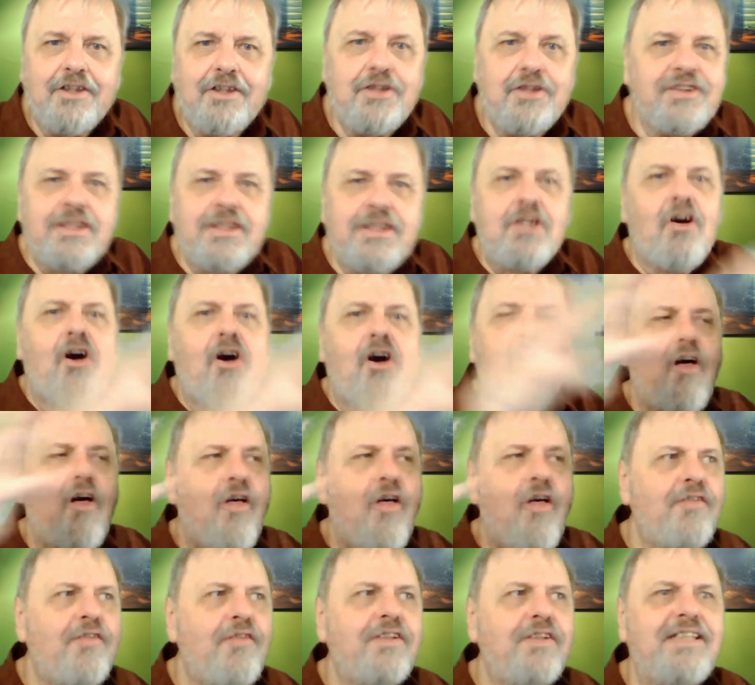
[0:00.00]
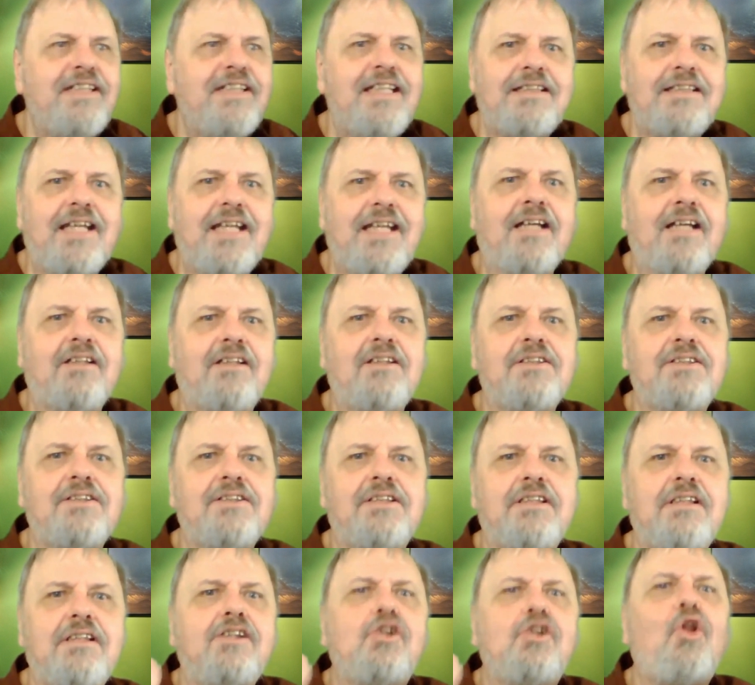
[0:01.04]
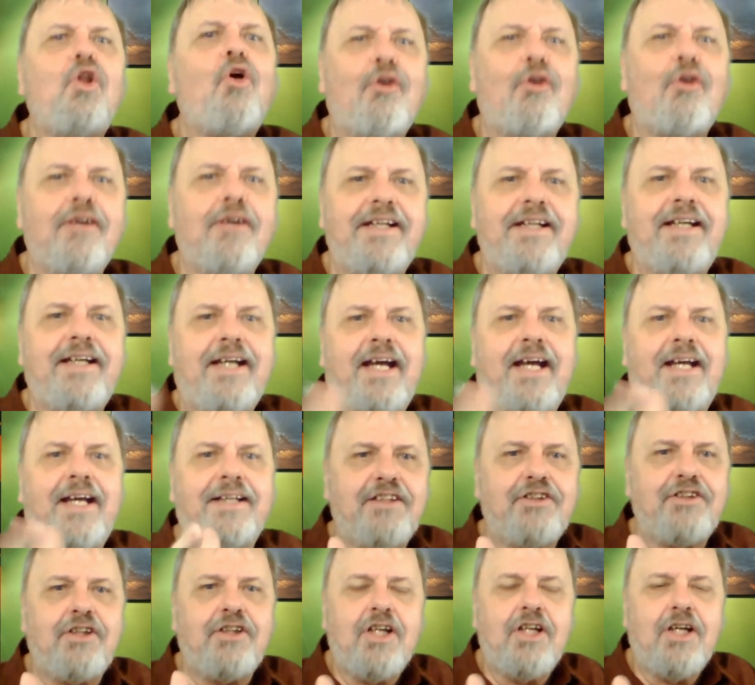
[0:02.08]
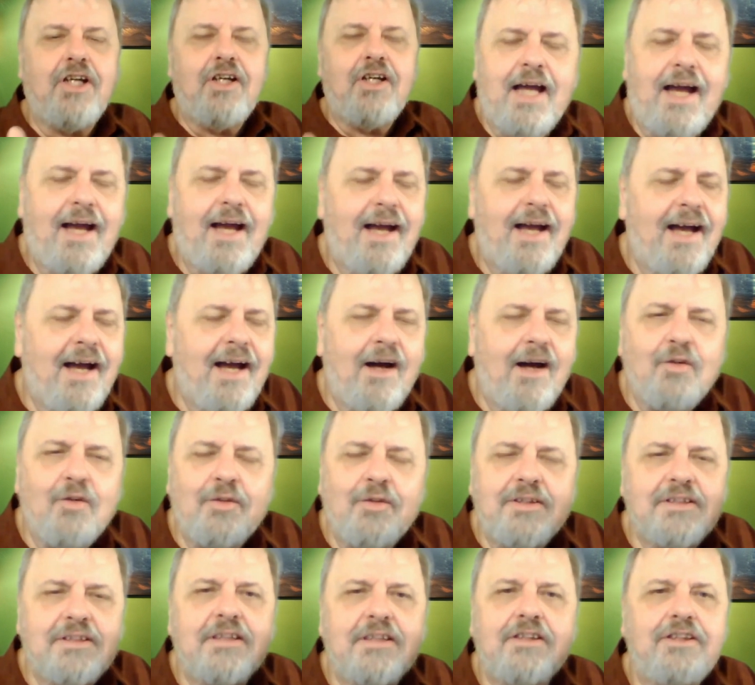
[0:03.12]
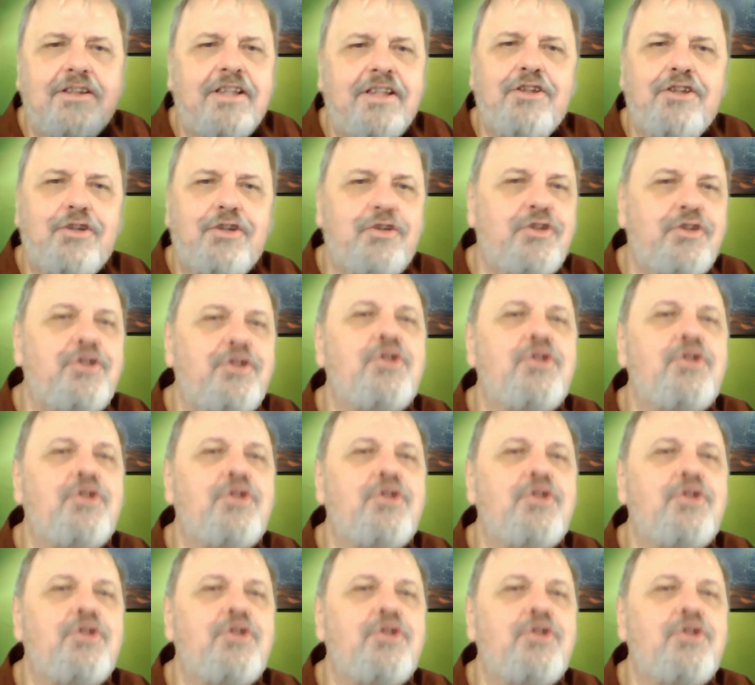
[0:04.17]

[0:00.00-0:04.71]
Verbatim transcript: you see all the details in glory and how is it you,